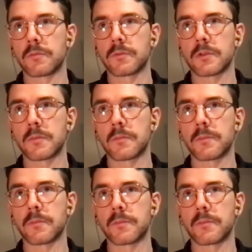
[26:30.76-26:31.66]

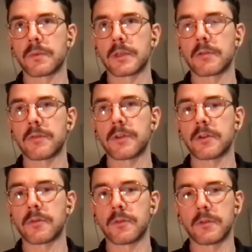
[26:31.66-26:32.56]
some like graphic
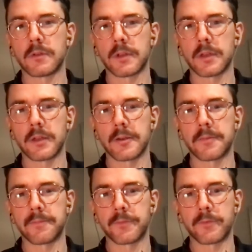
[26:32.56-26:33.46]
novel
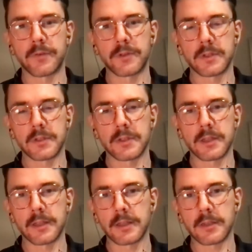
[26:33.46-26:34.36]
references, and
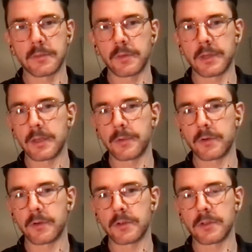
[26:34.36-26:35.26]
I think that's why we came
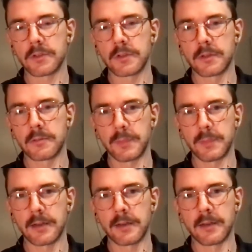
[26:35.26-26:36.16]
across
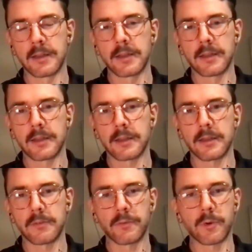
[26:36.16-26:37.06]
Mikkel.
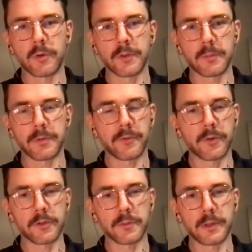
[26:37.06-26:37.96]
We've worked with him
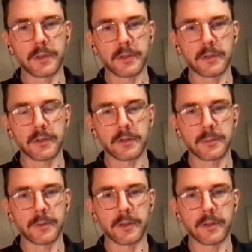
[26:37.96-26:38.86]
before as well on
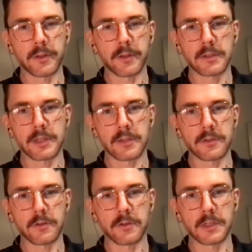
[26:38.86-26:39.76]
some other things as
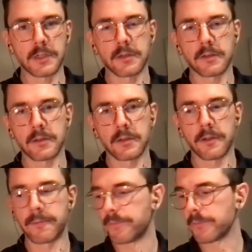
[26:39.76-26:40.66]
Sun Creature,
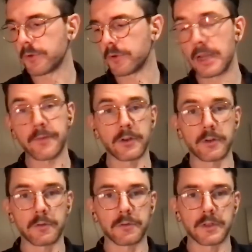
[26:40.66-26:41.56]
for
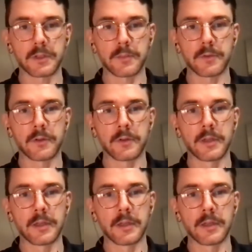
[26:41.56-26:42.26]
Ivando, for example.